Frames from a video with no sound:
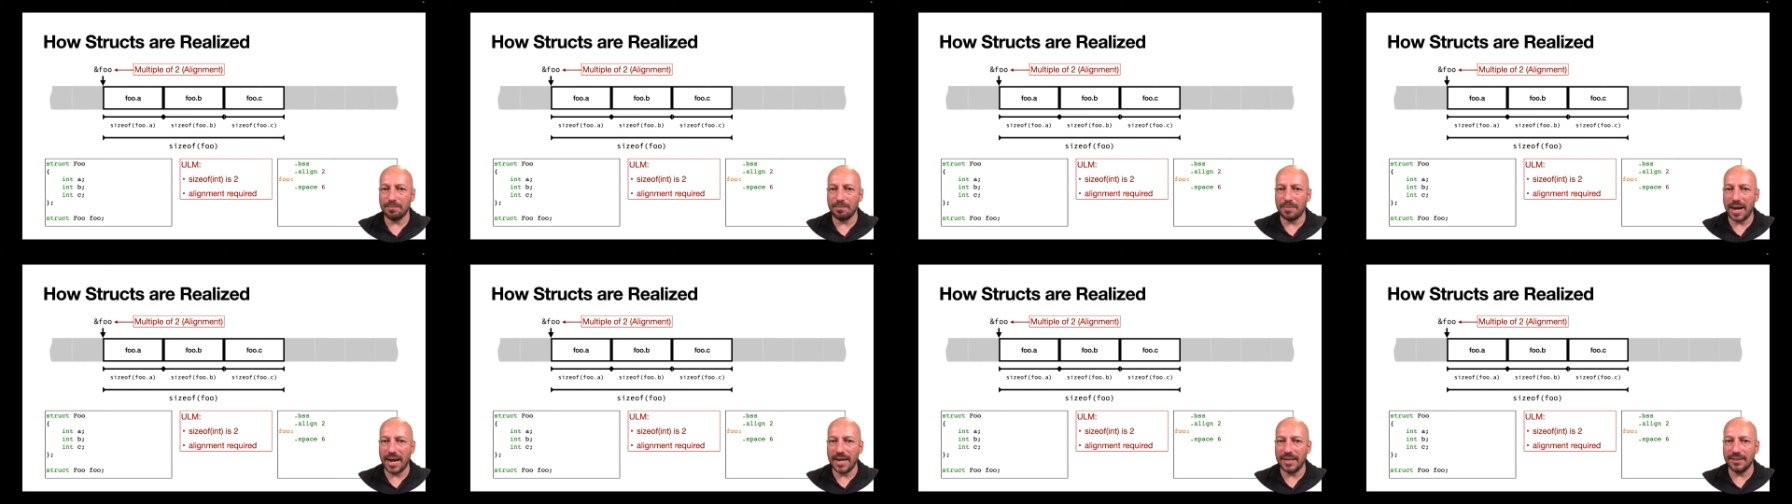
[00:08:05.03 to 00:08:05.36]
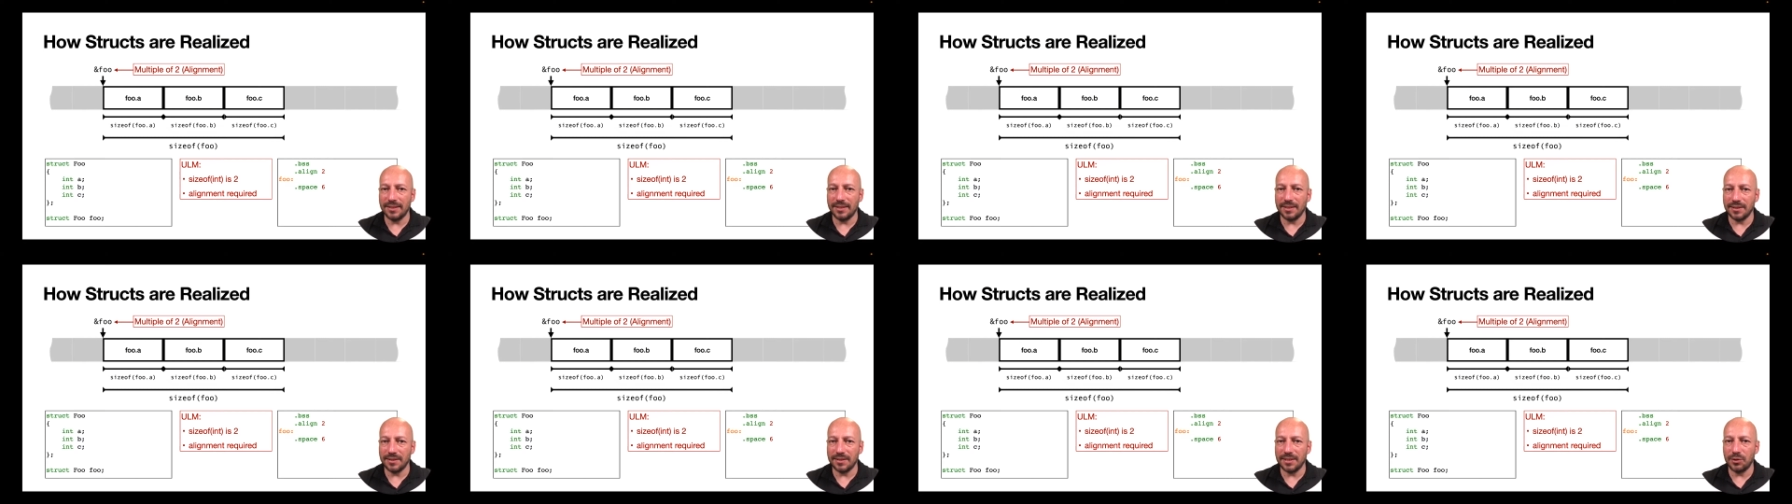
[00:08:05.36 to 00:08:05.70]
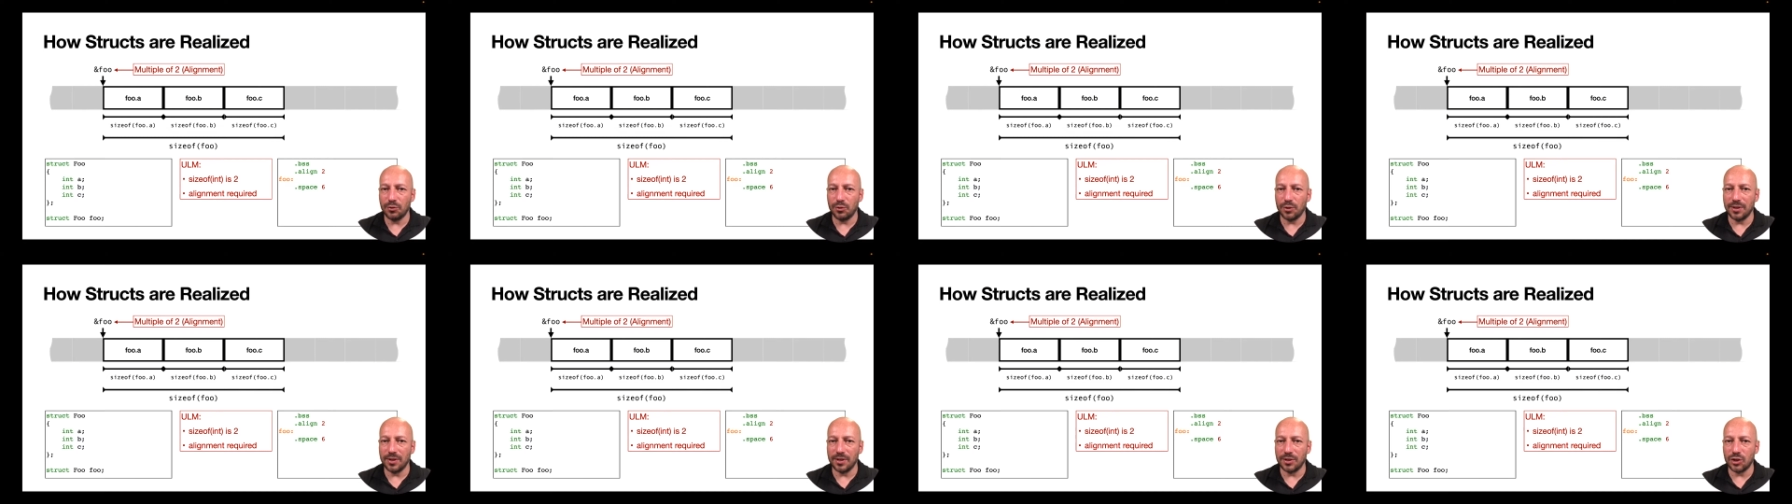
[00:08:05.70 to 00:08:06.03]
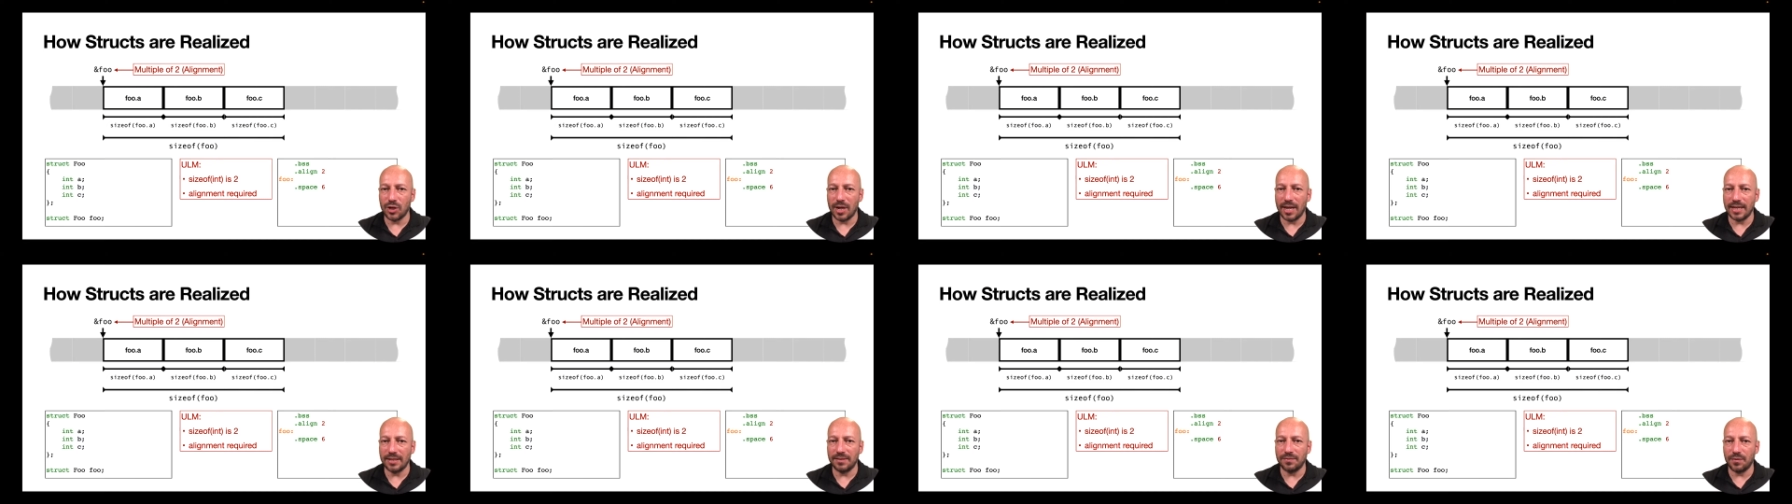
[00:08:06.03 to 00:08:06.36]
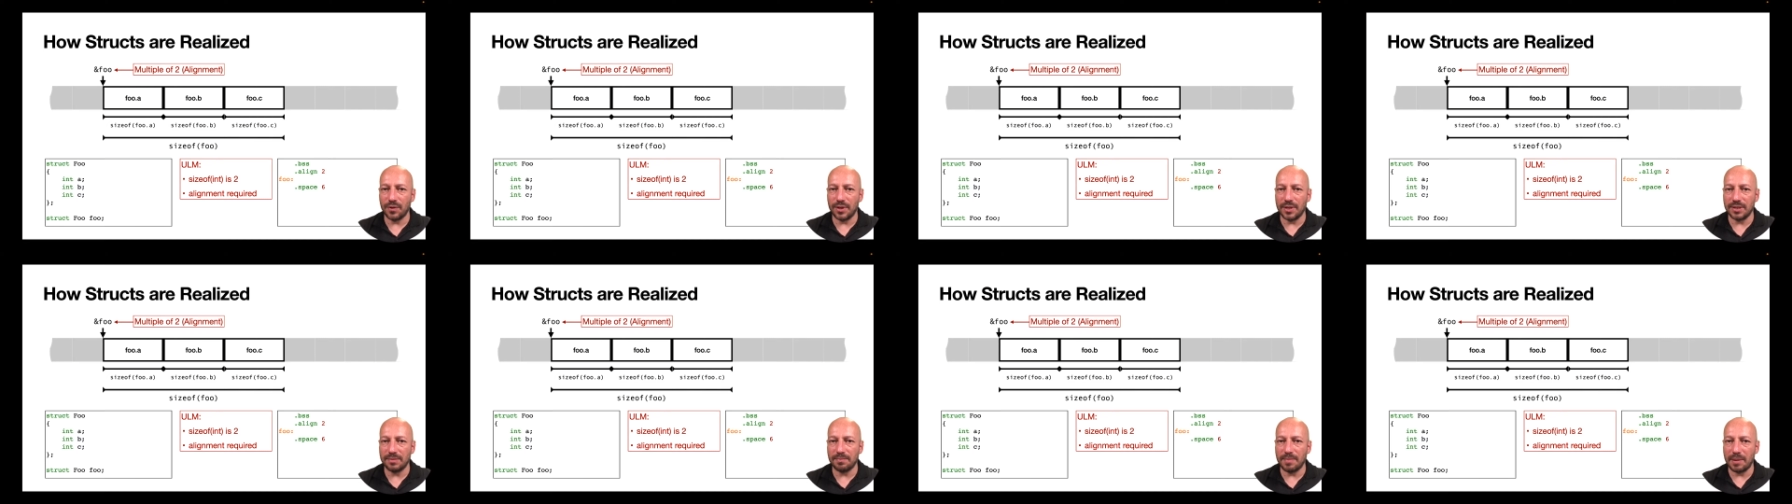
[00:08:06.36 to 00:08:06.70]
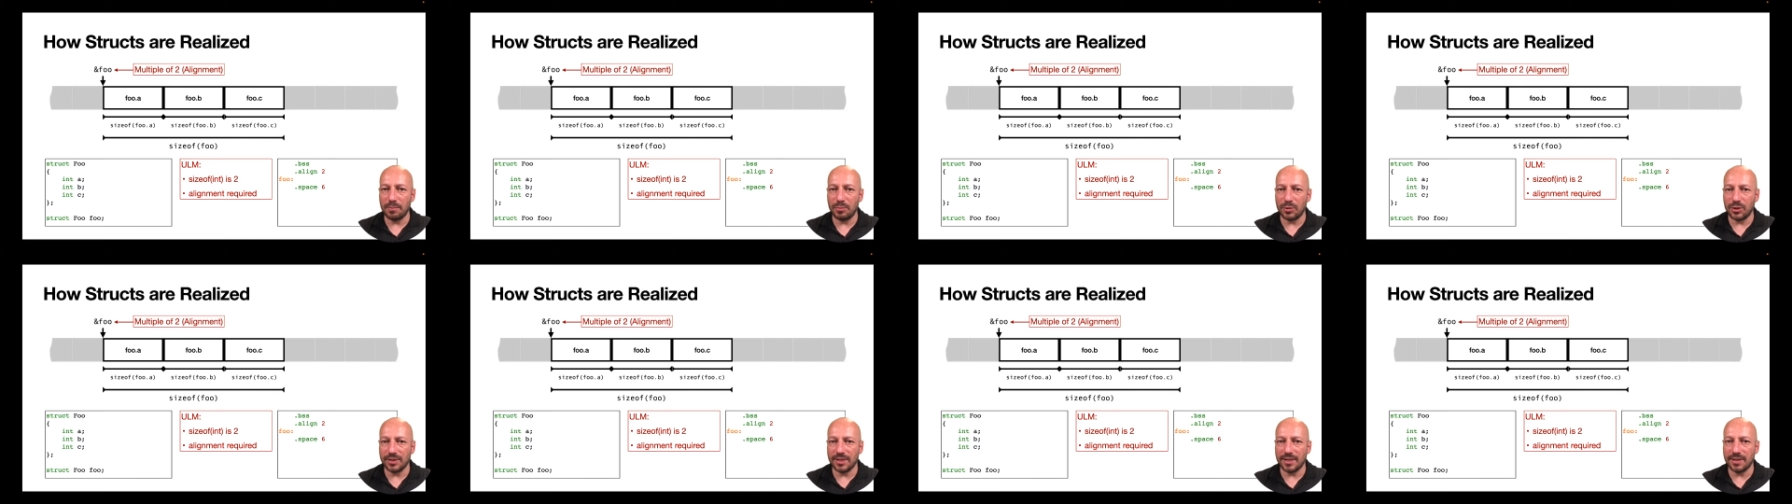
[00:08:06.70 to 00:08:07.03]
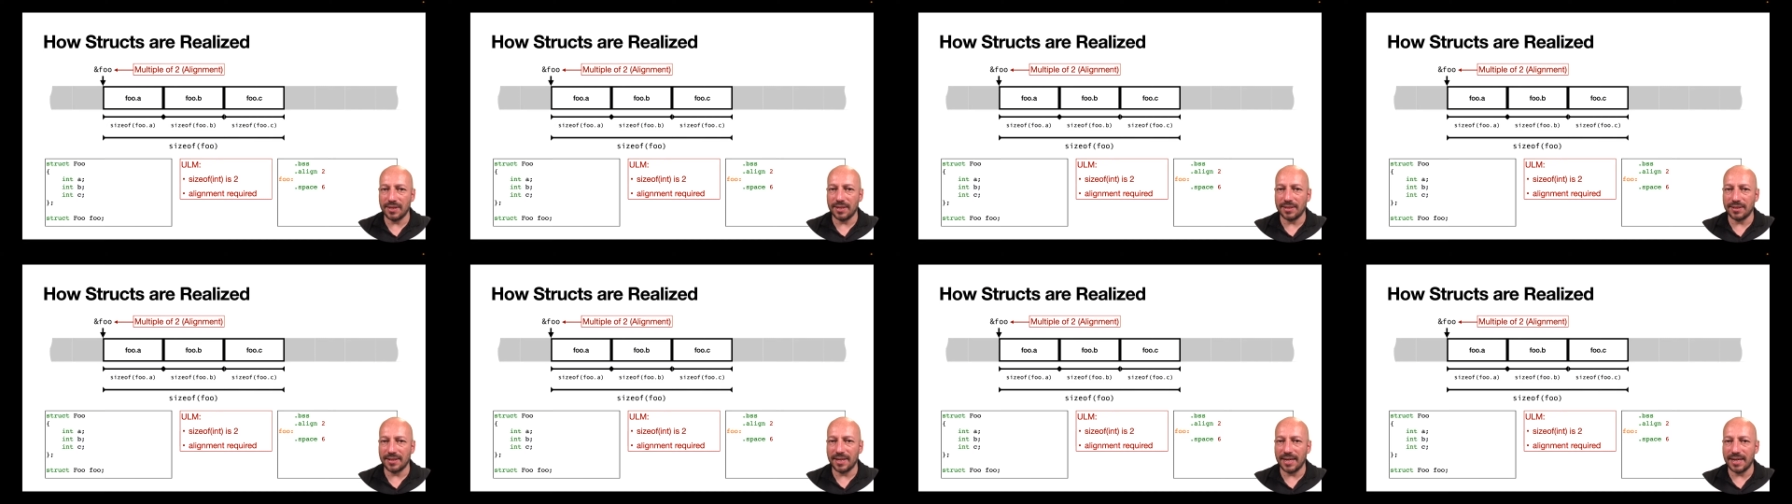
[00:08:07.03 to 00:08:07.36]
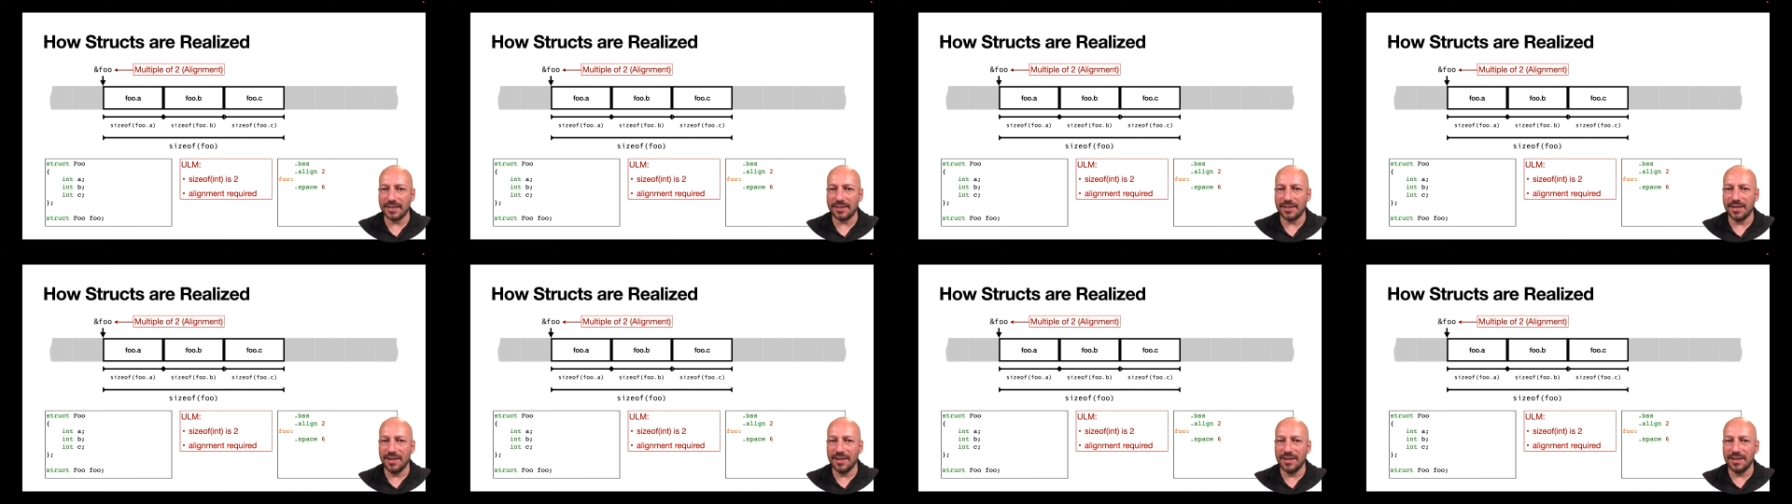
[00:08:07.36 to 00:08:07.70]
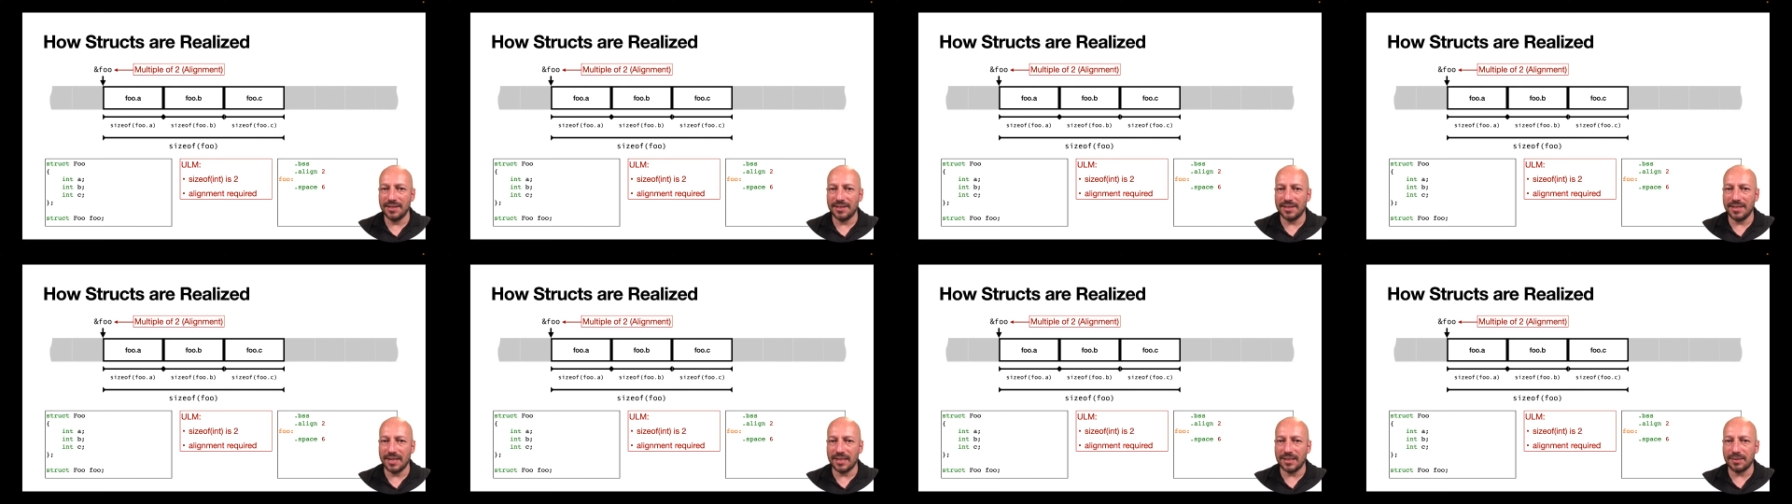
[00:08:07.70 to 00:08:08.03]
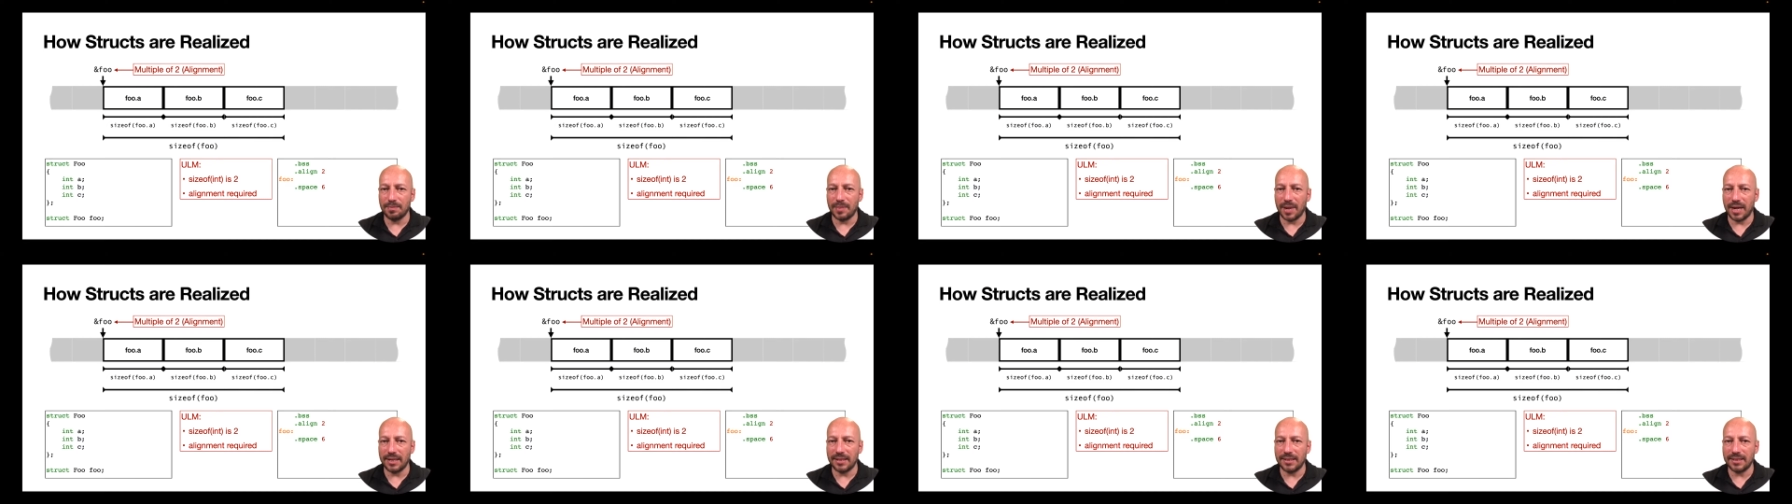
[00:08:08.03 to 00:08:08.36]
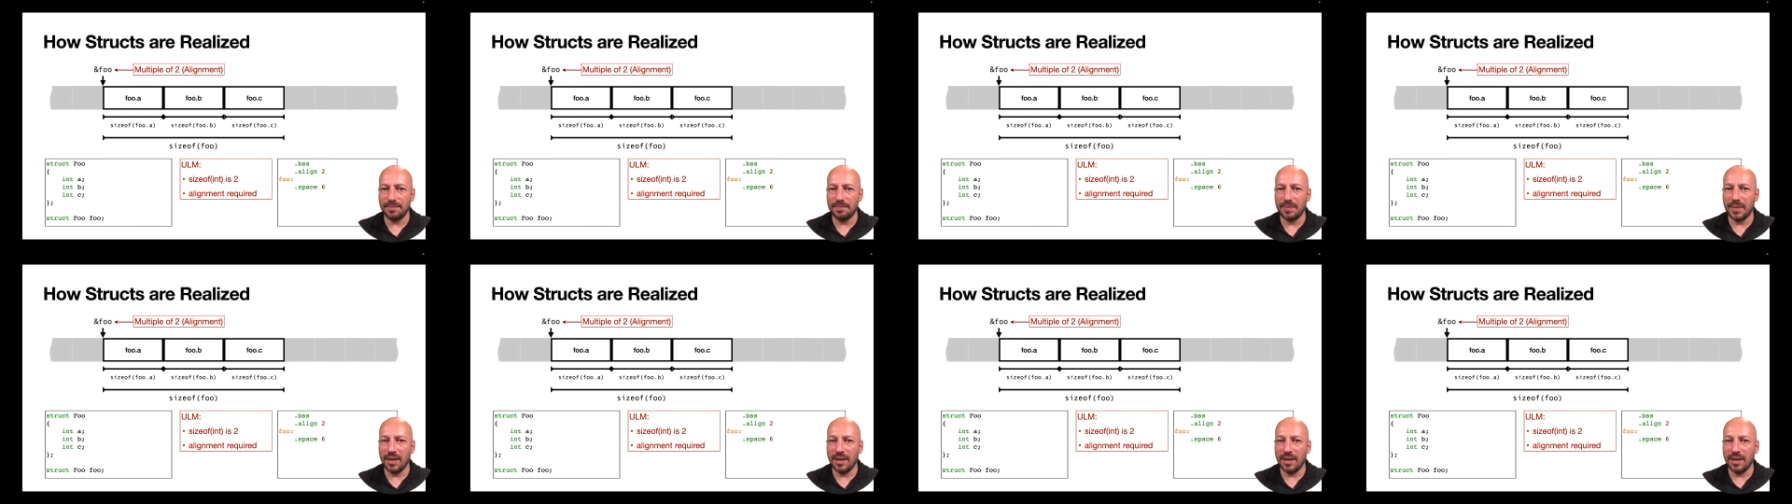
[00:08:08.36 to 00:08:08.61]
bytes zero initialized for this members, in this case, six bytes.